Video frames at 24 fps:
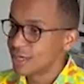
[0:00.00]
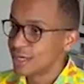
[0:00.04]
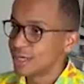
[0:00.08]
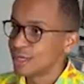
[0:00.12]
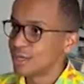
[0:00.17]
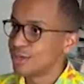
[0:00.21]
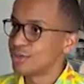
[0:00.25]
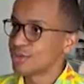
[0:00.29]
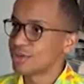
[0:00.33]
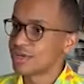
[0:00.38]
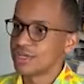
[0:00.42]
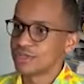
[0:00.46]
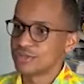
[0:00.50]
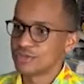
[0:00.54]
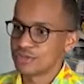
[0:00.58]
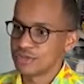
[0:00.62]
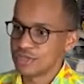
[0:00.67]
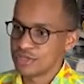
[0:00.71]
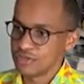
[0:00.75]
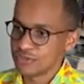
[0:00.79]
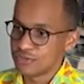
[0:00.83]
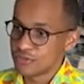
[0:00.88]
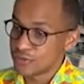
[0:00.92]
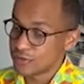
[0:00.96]
looking to
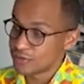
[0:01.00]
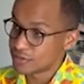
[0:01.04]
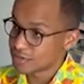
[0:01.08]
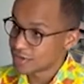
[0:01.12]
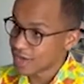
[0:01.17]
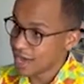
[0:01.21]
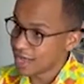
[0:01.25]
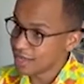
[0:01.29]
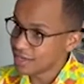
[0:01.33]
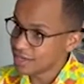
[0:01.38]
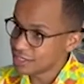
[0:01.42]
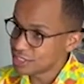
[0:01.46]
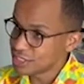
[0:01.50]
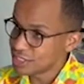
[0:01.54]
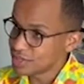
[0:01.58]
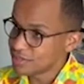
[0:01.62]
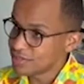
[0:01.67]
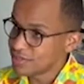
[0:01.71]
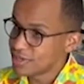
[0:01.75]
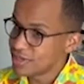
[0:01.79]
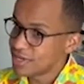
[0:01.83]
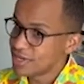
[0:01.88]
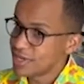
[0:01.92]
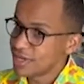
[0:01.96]
give you a
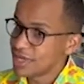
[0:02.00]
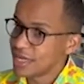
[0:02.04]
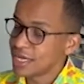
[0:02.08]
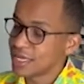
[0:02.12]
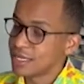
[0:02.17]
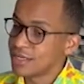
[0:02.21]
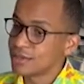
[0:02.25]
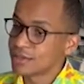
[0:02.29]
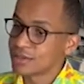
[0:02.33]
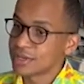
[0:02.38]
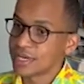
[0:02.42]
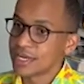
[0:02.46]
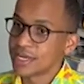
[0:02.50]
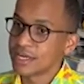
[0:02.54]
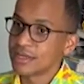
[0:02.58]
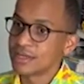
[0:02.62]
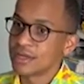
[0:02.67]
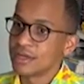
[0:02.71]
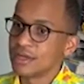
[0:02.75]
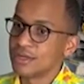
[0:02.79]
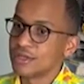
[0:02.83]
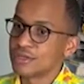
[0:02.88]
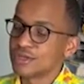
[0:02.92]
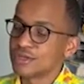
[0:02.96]
scholarship, and looking
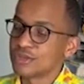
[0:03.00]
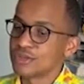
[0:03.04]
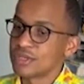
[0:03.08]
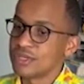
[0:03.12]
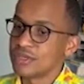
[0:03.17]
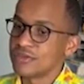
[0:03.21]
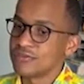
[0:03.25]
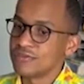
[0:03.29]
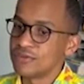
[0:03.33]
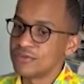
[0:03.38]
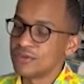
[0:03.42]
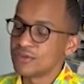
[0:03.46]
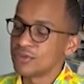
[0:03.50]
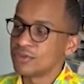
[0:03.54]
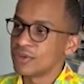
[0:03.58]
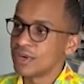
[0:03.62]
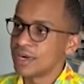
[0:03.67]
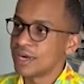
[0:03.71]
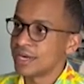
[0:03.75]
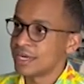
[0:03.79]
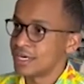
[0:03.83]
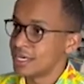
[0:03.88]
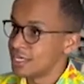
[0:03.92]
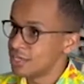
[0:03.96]
to give you
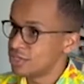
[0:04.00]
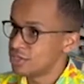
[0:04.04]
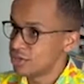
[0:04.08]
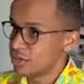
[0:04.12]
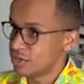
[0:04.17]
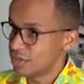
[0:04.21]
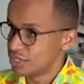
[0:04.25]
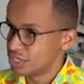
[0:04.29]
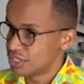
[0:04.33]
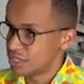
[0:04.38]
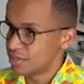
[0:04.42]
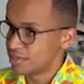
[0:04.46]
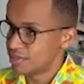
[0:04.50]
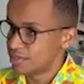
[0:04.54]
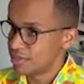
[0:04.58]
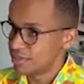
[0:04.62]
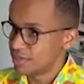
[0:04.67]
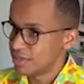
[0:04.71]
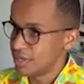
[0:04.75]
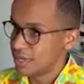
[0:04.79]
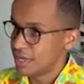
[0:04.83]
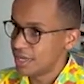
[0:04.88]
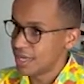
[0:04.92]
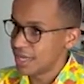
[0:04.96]
an internship.
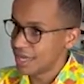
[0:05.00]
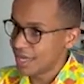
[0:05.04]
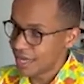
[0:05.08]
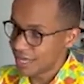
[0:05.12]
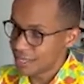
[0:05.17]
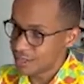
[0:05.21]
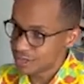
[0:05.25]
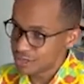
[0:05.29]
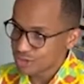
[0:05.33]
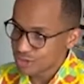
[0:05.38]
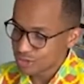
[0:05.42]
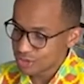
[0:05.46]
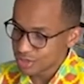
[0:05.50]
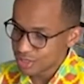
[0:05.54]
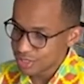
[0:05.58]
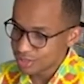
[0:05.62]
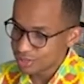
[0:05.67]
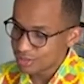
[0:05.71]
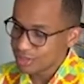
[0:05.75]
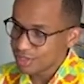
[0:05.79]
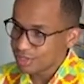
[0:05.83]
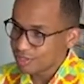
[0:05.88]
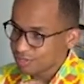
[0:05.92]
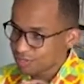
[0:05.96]
And so
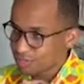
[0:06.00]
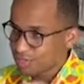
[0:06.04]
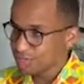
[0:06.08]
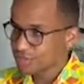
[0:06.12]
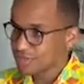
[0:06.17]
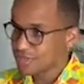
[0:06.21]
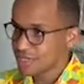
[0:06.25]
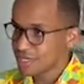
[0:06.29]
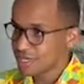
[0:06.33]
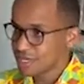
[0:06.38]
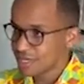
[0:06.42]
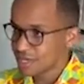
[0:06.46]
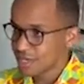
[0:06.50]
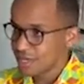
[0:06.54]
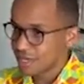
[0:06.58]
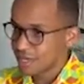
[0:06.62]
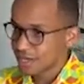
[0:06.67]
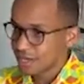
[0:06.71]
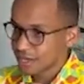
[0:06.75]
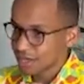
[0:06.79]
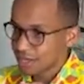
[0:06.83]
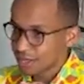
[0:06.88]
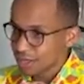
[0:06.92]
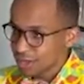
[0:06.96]
literally boosting
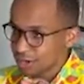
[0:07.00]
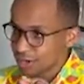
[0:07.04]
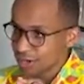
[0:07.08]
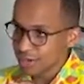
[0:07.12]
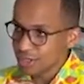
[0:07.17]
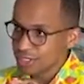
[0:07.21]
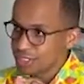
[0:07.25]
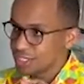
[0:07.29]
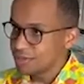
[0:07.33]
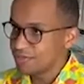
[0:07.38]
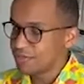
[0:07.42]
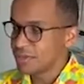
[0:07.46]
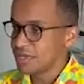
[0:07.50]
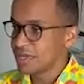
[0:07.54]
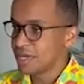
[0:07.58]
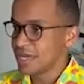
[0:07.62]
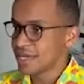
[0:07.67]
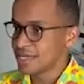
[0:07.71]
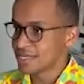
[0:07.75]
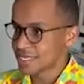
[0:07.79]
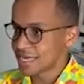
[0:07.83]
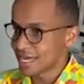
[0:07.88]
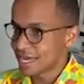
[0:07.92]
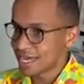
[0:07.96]
your GPA
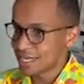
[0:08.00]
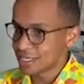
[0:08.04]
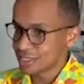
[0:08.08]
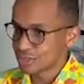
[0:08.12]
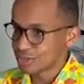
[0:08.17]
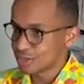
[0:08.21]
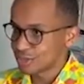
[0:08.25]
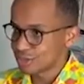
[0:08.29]
as a high school